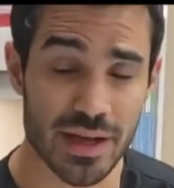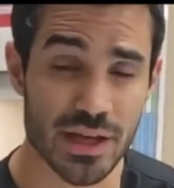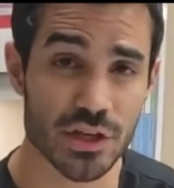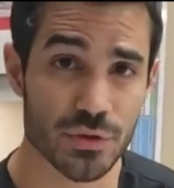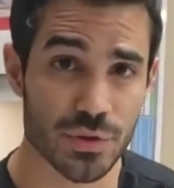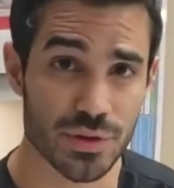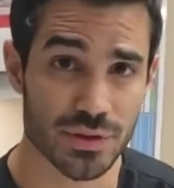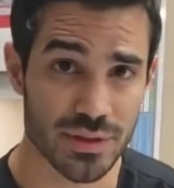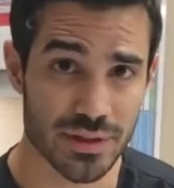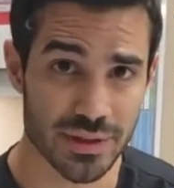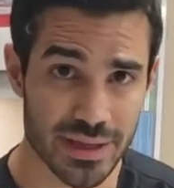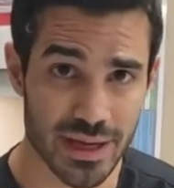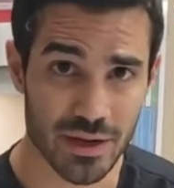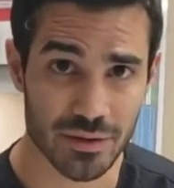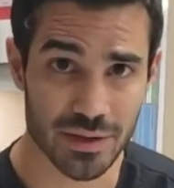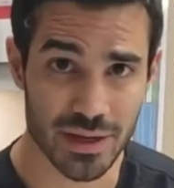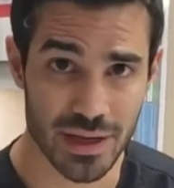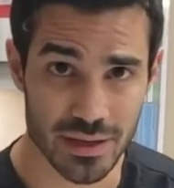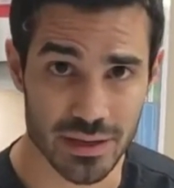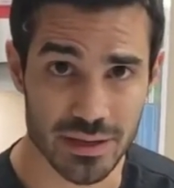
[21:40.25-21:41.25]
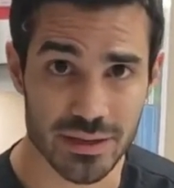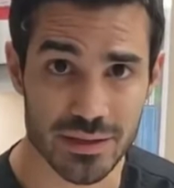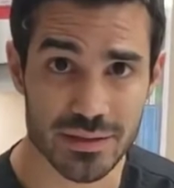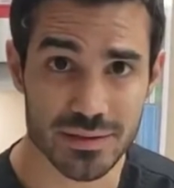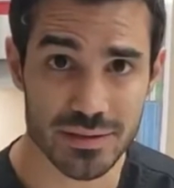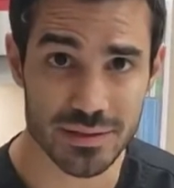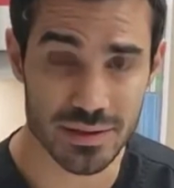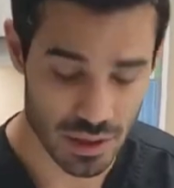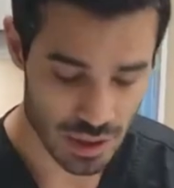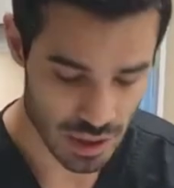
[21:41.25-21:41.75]
injury to the
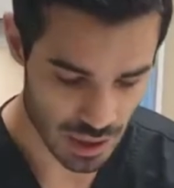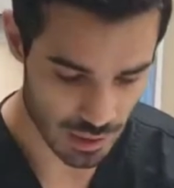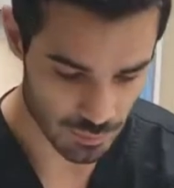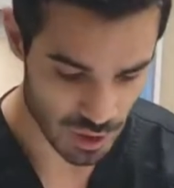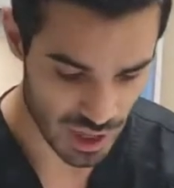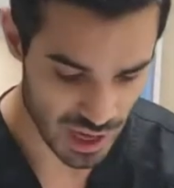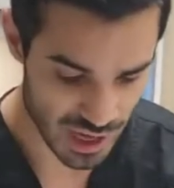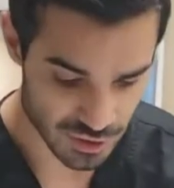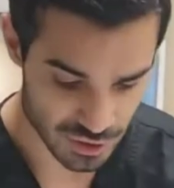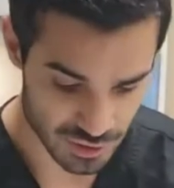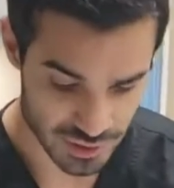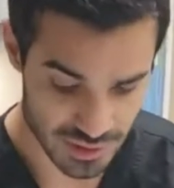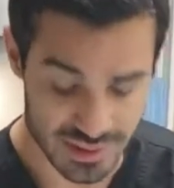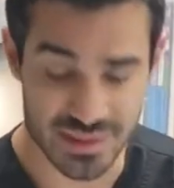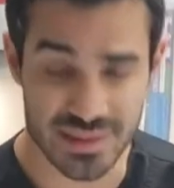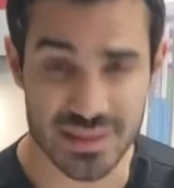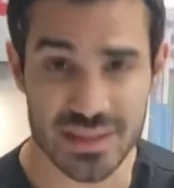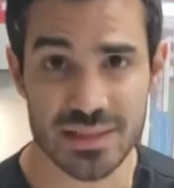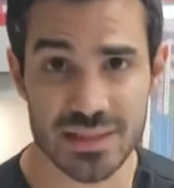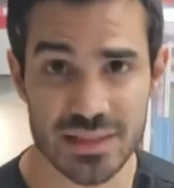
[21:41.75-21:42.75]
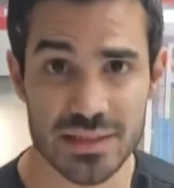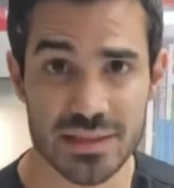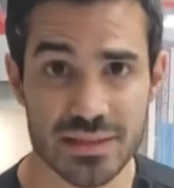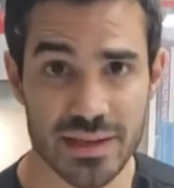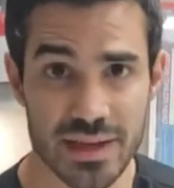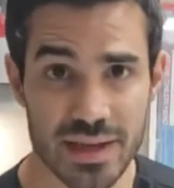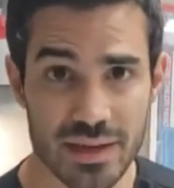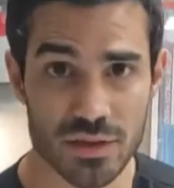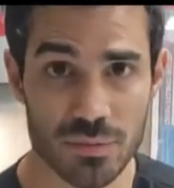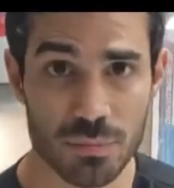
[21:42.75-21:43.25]
calcaneus. You actually need a CT
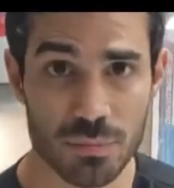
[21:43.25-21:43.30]
scan to